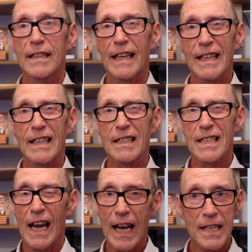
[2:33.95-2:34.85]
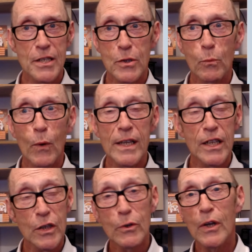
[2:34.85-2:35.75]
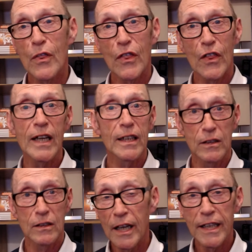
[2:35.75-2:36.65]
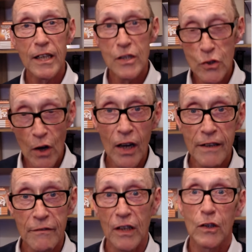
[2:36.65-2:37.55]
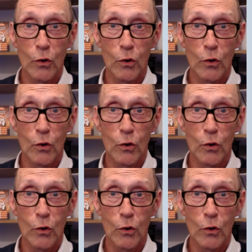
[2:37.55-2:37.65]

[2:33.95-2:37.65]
they test whether you can think like a driver